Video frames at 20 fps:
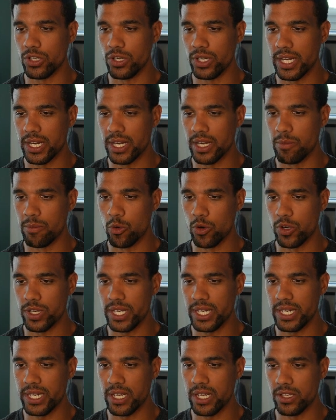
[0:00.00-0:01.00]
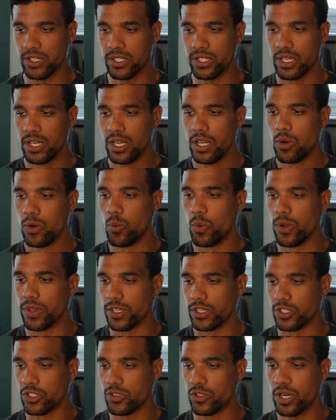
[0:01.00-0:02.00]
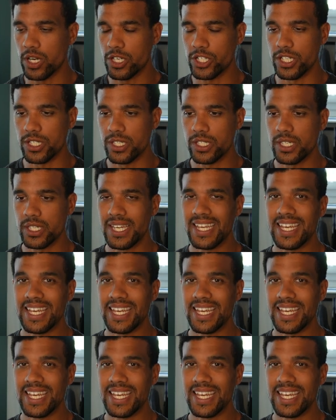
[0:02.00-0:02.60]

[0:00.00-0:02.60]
you can get into more details with instructions